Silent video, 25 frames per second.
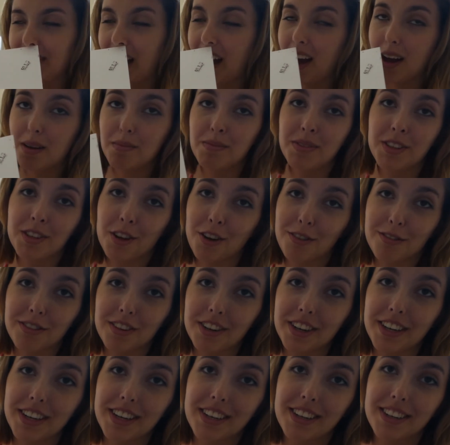I'm
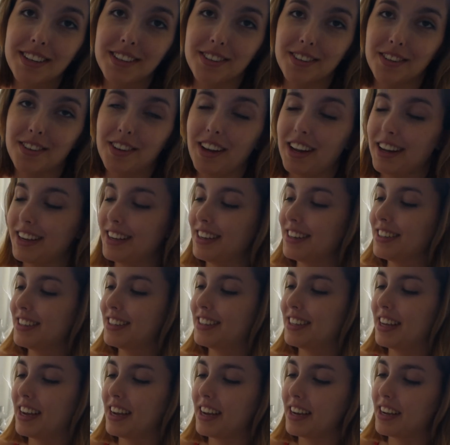sorry is all I can
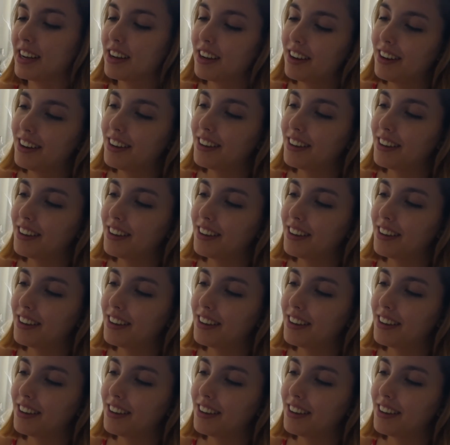say.